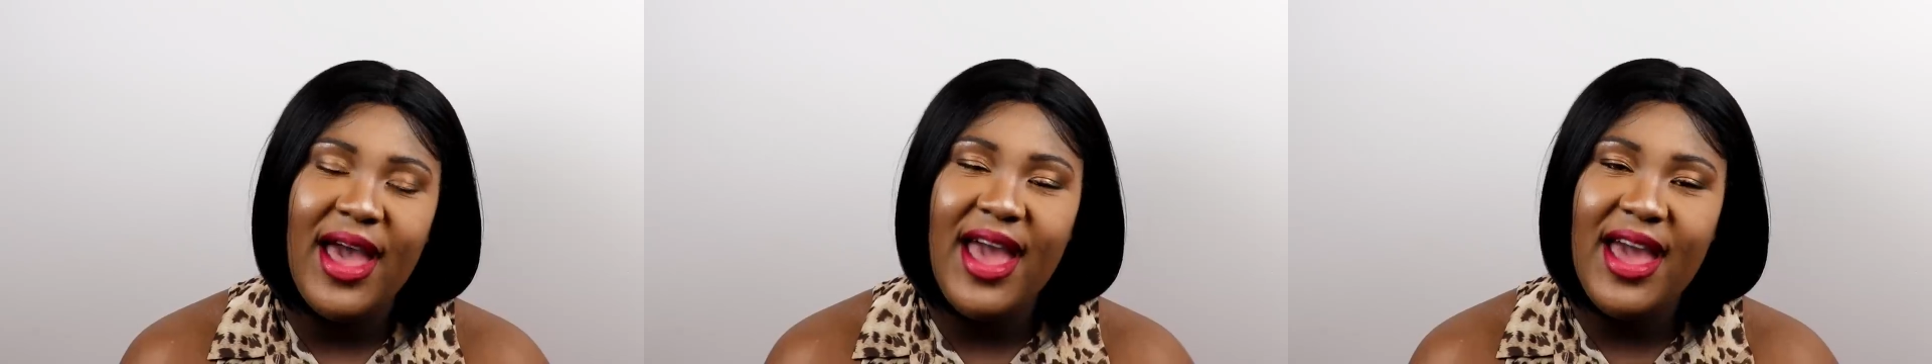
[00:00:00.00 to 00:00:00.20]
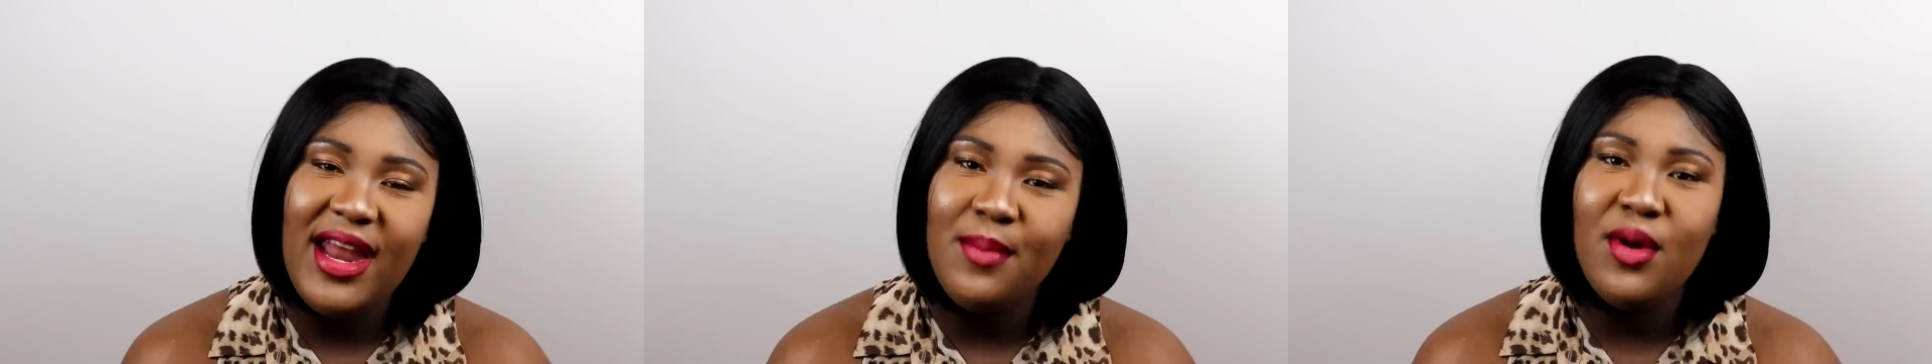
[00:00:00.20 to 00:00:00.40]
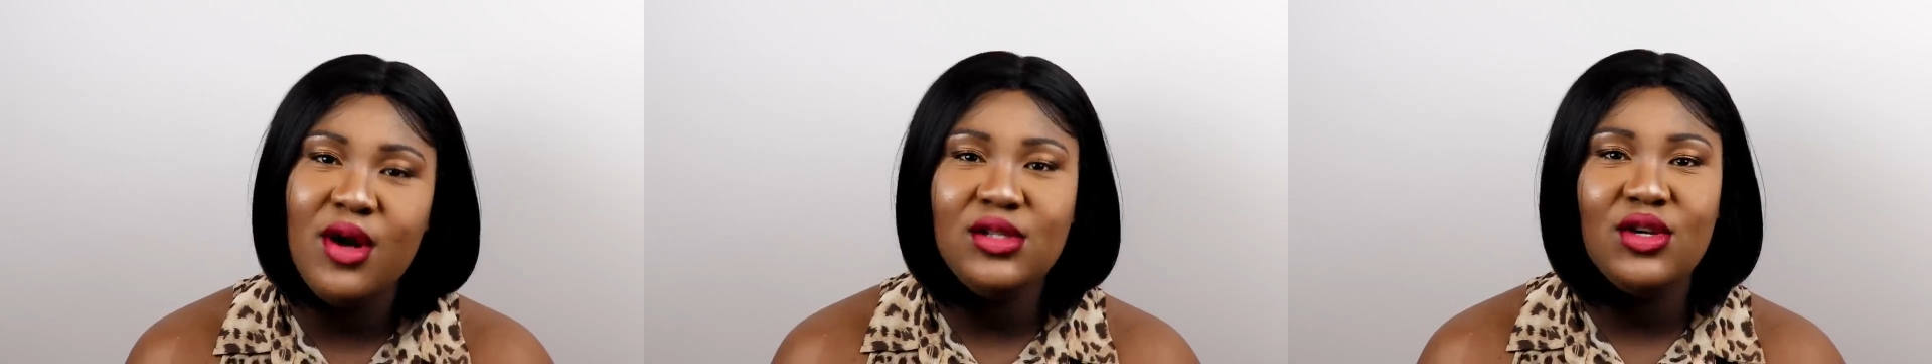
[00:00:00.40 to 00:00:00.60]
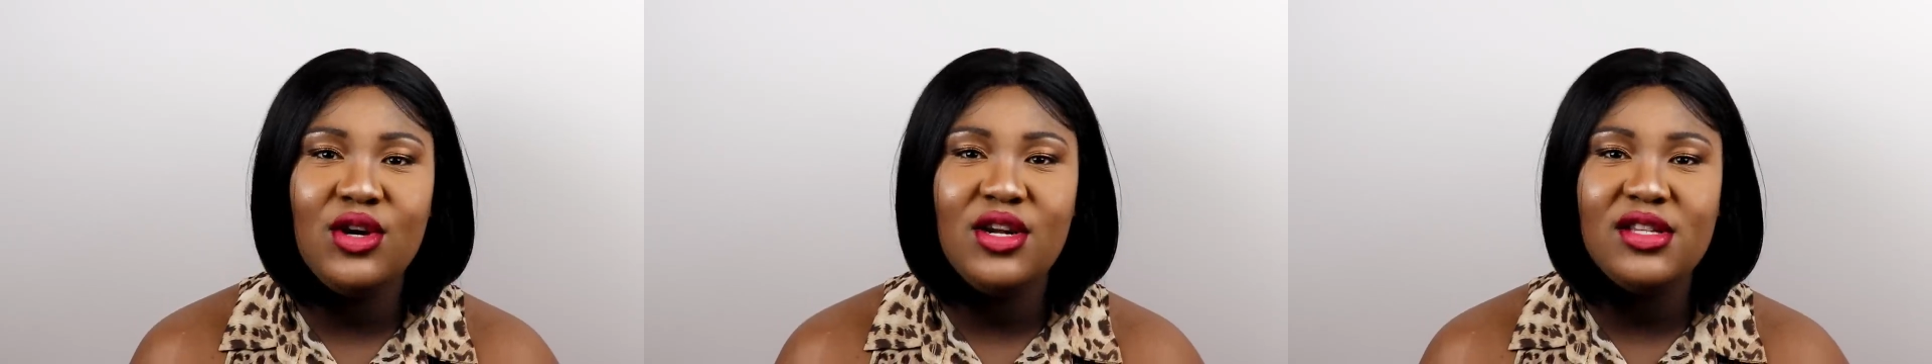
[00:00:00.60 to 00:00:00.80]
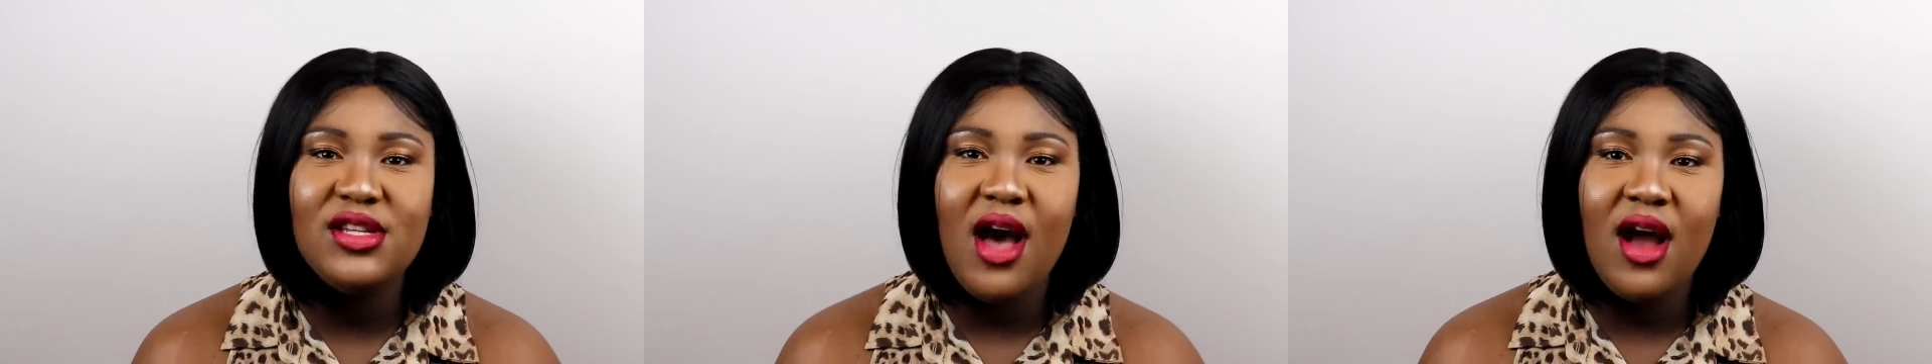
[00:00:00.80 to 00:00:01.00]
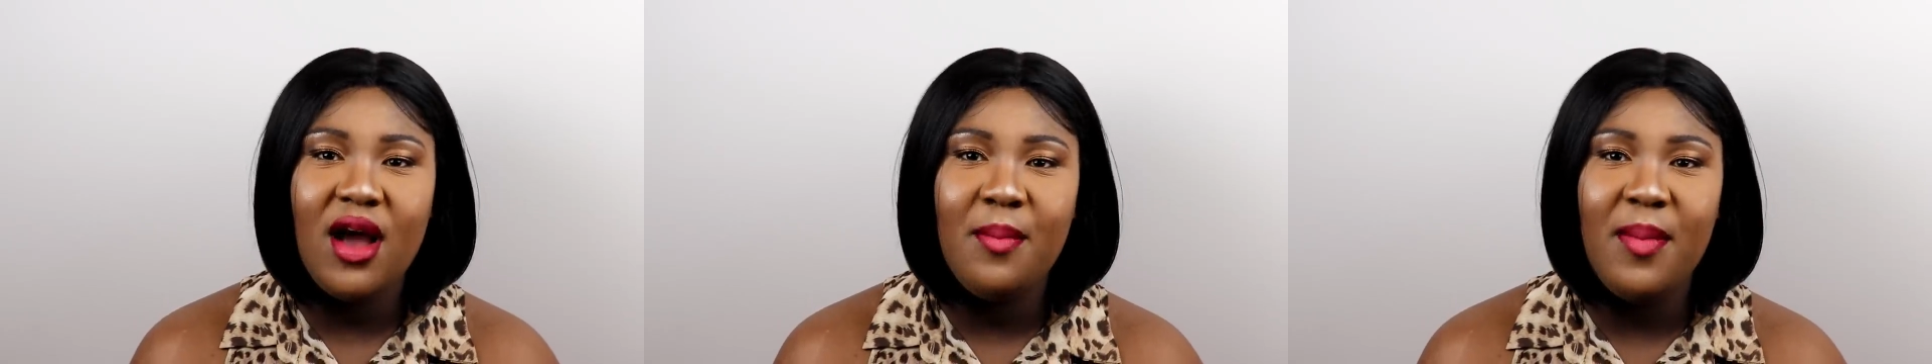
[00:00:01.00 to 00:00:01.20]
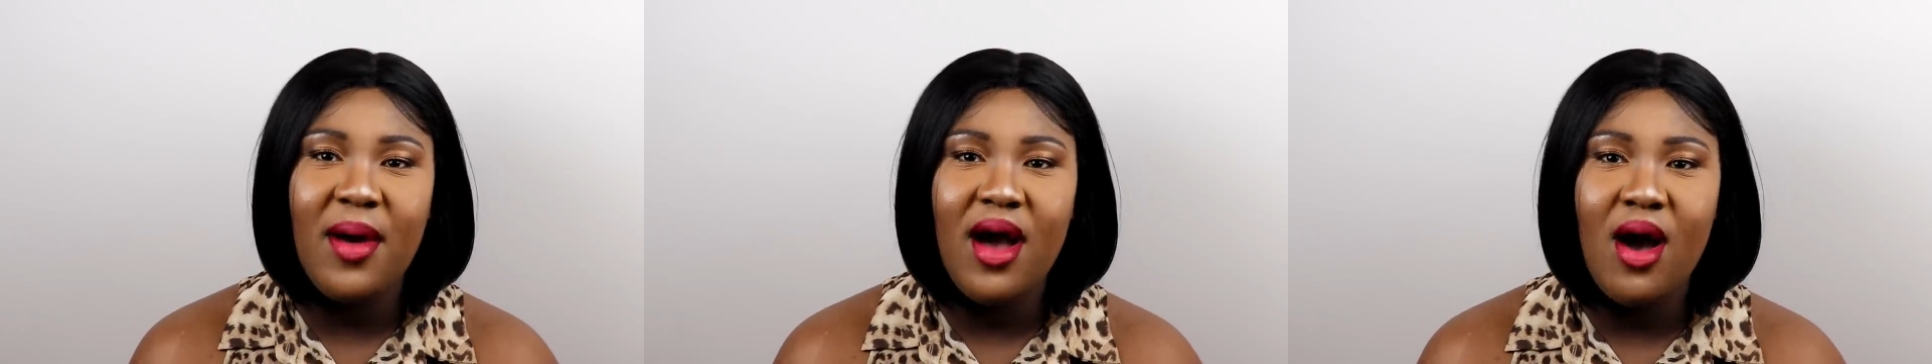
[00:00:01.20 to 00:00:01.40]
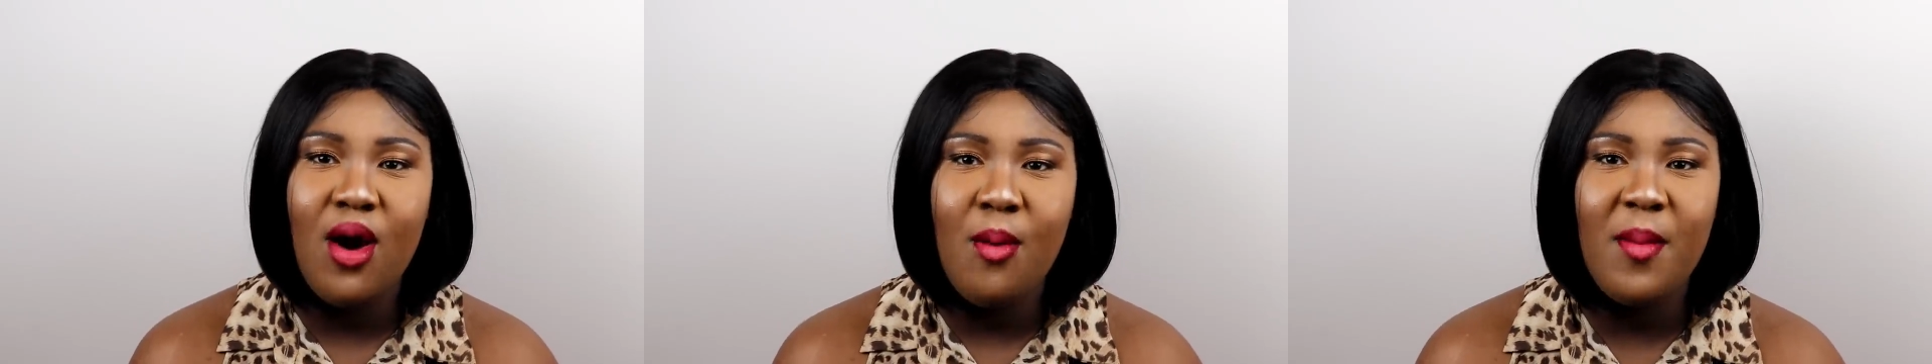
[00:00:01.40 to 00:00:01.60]
and I'm also going to talk
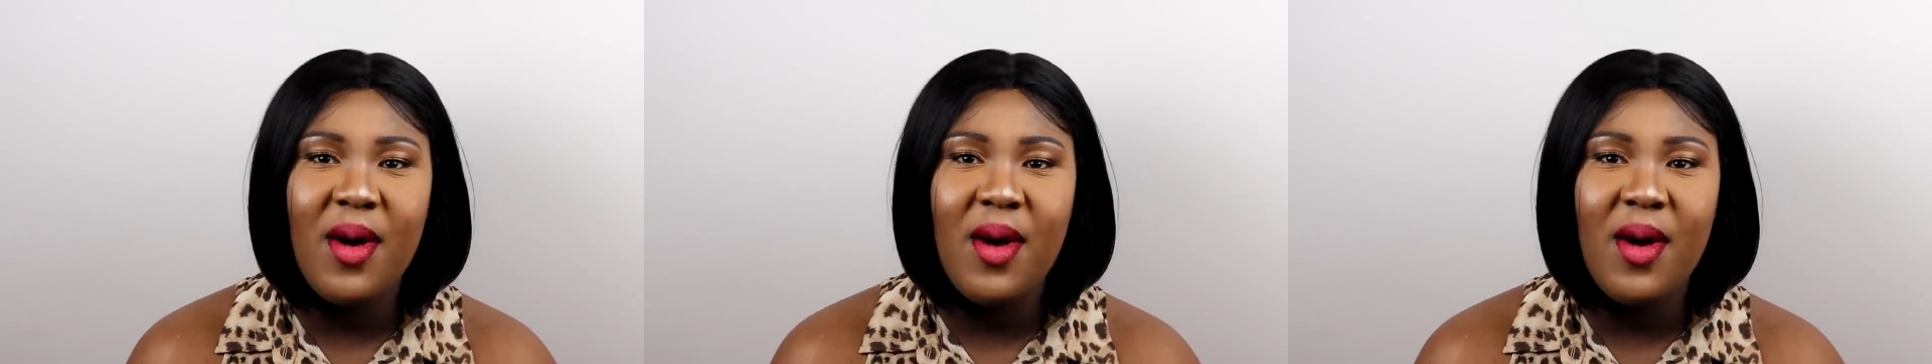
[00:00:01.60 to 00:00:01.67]
about